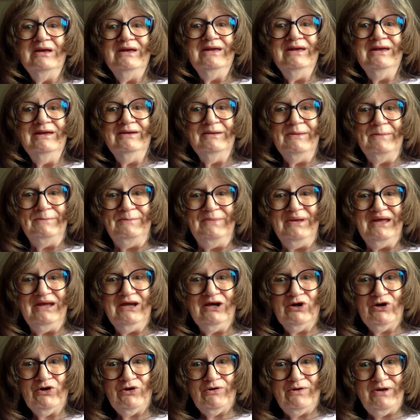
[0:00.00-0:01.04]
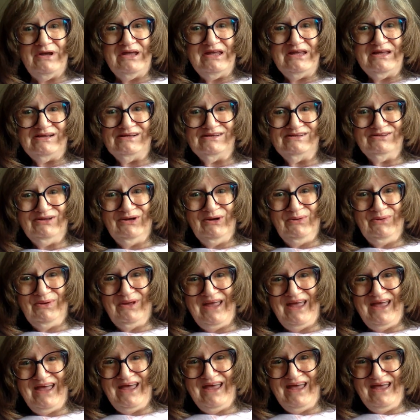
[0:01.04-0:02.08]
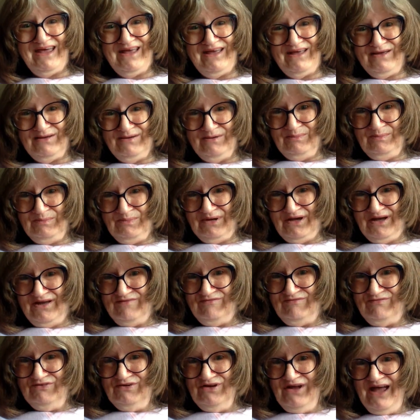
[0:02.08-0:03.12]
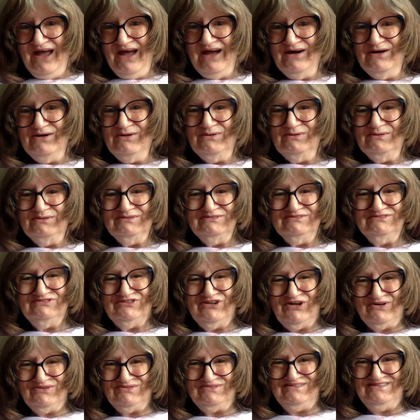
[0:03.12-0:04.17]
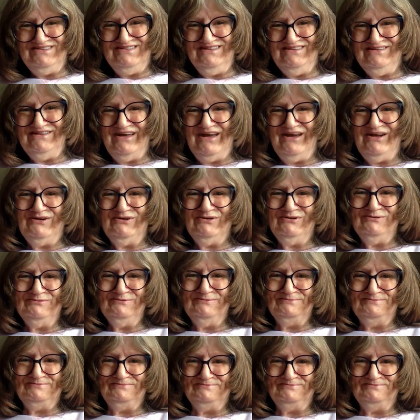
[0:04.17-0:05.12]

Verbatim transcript: in a big hurry. Okay, bye for now. Talk to you later.